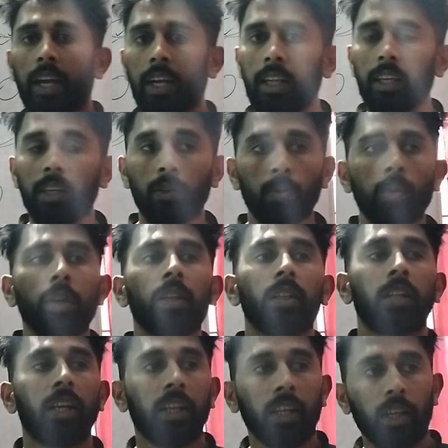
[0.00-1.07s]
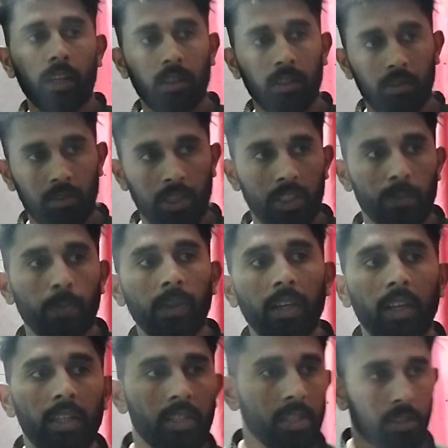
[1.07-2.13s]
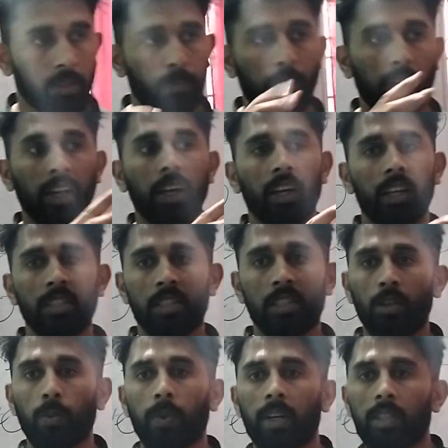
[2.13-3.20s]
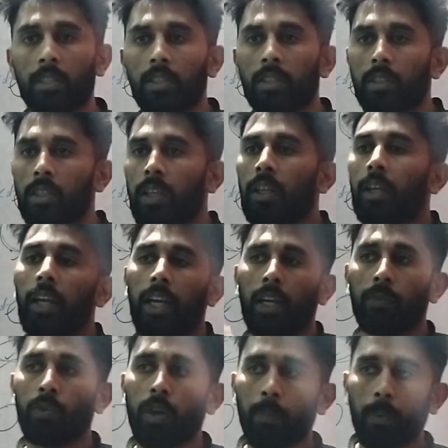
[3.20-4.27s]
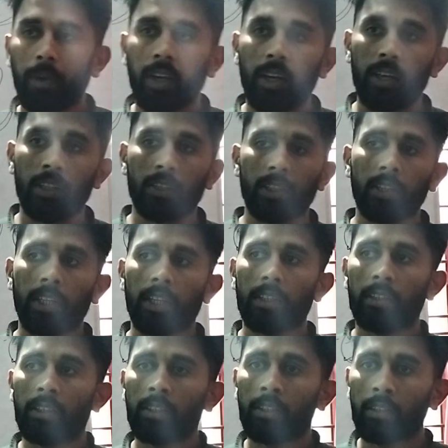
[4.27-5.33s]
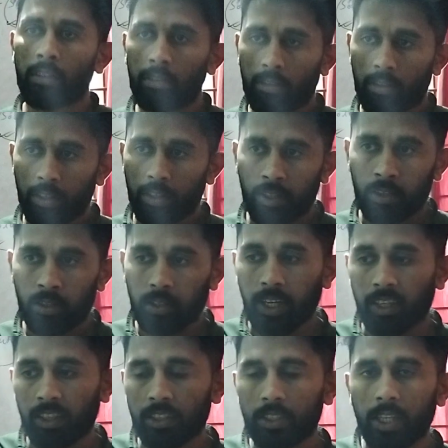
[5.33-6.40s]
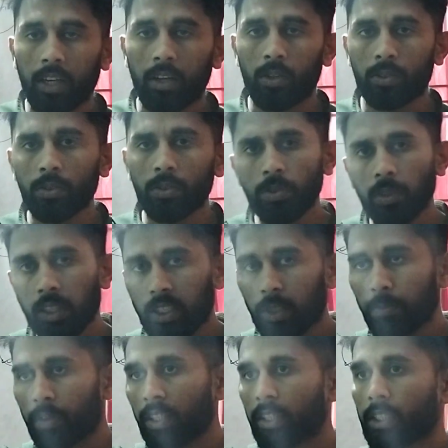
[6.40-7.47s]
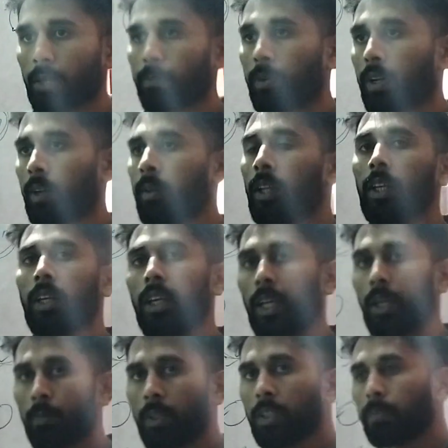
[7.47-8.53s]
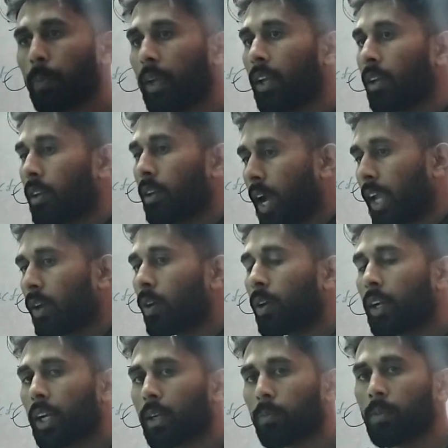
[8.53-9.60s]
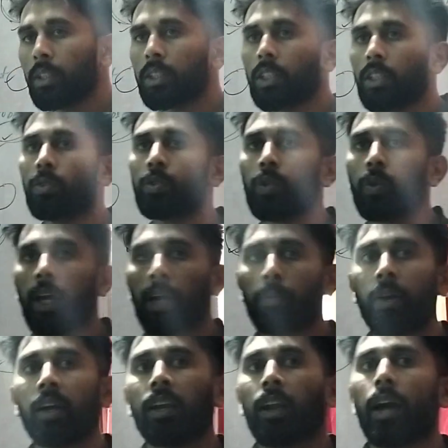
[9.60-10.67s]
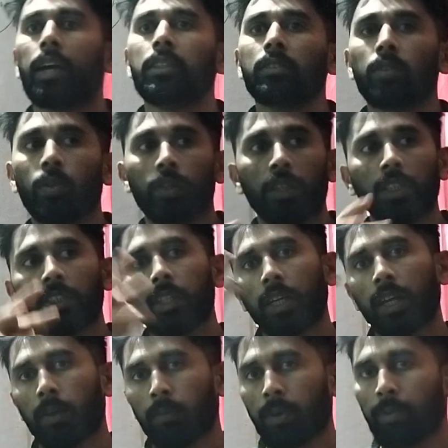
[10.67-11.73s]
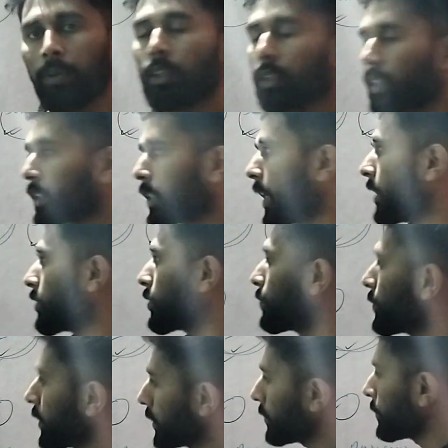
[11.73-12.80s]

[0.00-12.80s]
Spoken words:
getting you that yeah, the speaker is just paying attention towards us. And if you are paying attention that at this side also, so the same thing is happen. It means eye contact means you should have a glance on each and everyone. This kind of thing.